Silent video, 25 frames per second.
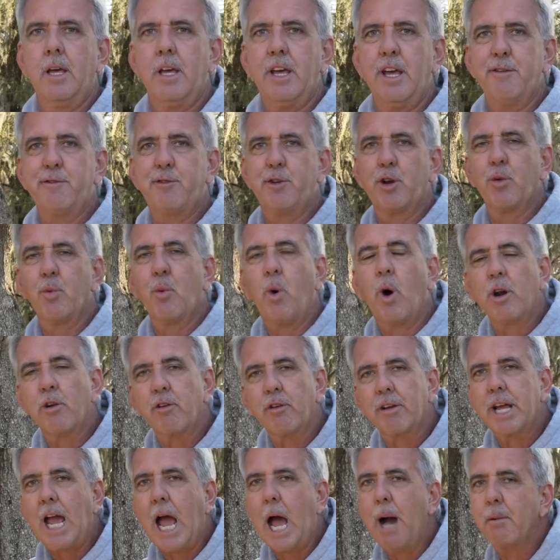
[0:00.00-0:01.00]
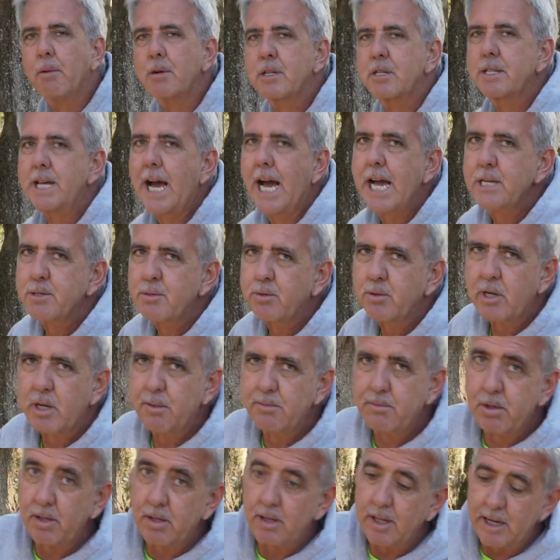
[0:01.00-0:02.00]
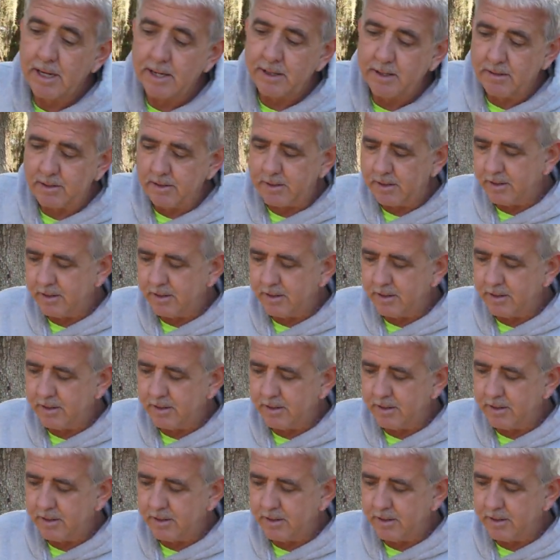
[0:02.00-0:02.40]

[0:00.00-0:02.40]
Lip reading: If you're wondering how much thatch we're going to pull out of your